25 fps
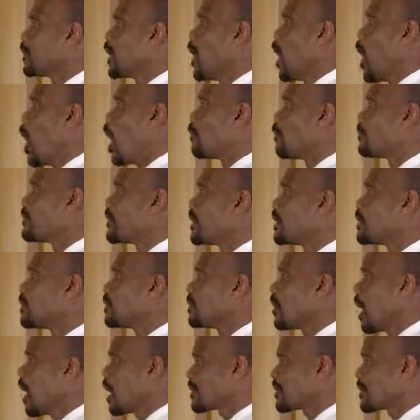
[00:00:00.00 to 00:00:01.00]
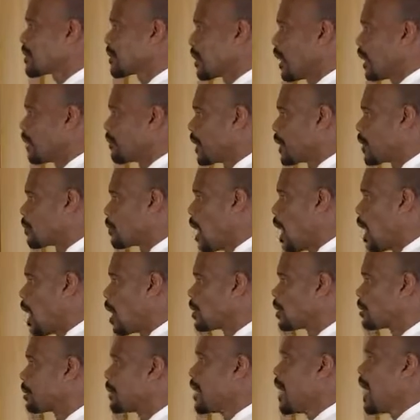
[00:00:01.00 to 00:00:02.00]
of the dust of the ground
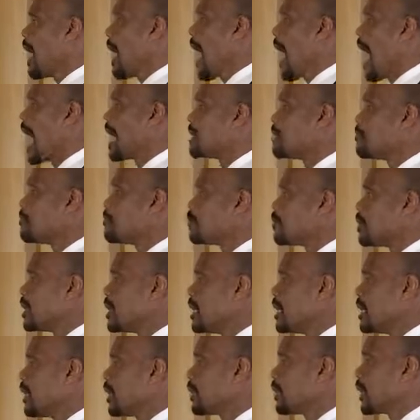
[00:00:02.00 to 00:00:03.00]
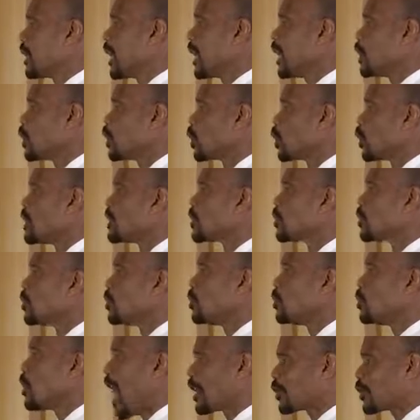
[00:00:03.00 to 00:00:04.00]
and breathed into his
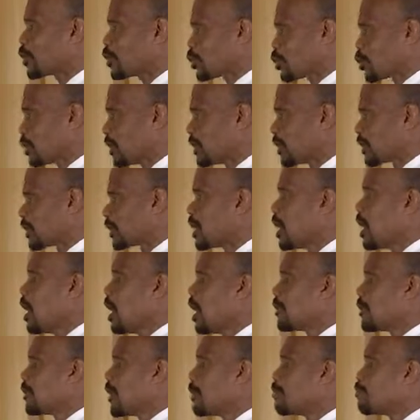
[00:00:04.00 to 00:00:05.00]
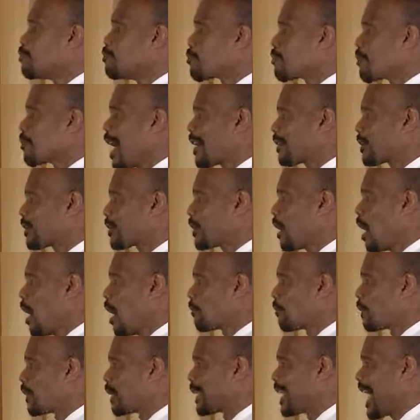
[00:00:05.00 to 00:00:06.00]
nostrils the breath of
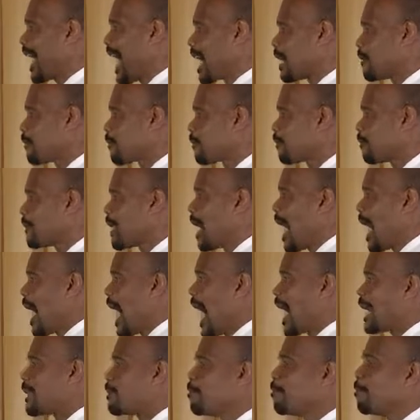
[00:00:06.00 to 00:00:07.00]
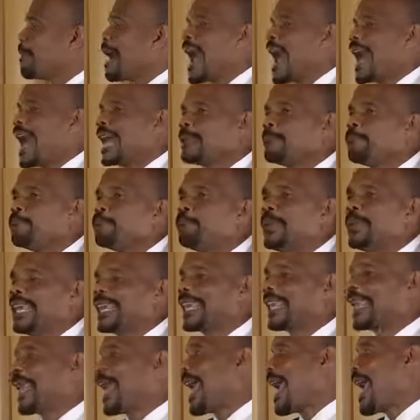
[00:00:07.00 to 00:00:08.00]
life, and man
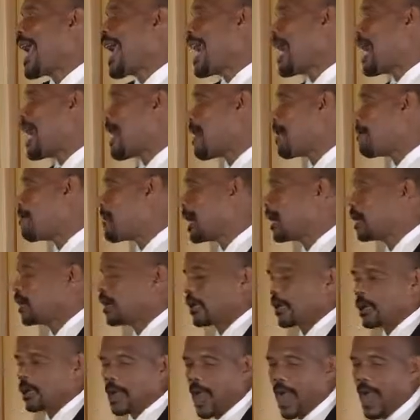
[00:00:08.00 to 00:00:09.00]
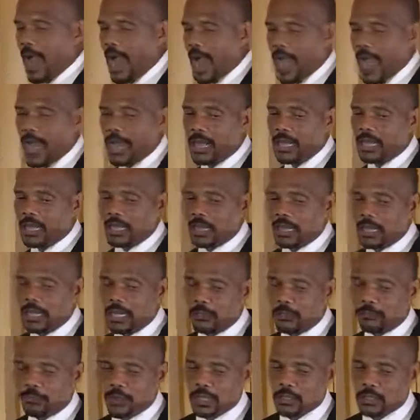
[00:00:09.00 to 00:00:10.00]
became a
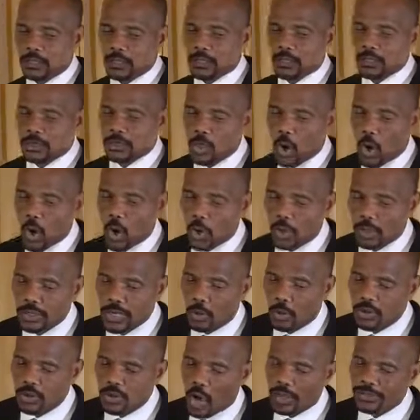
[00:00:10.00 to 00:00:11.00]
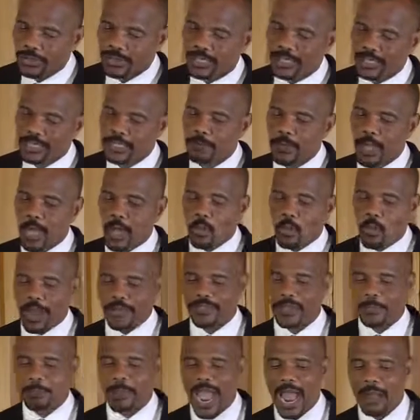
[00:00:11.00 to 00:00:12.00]
living soul. Now, notice what
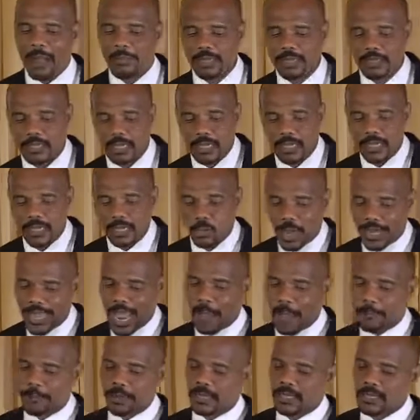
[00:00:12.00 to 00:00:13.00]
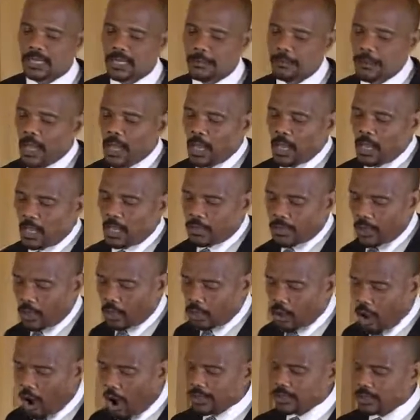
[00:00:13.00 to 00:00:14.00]
the Bible says. What happens? The
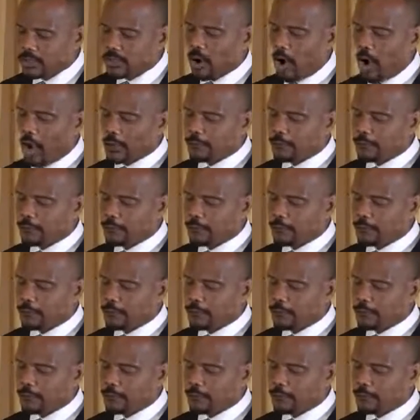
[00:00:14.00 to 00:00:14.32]
Lord God